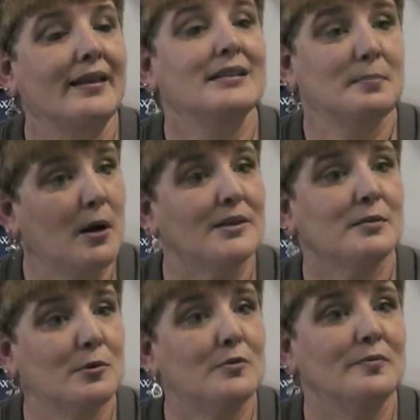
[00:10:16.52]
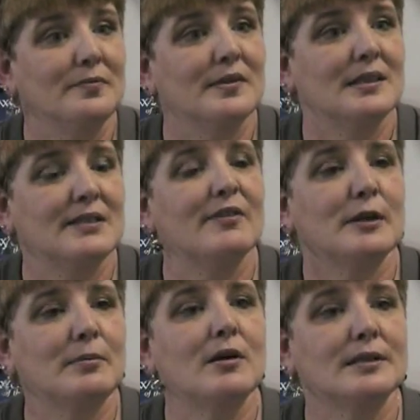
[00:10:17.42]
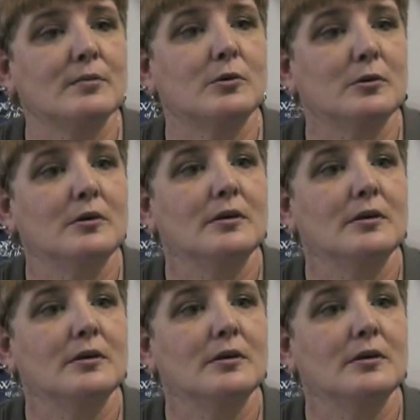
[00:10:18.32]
That's possible. It's very possible.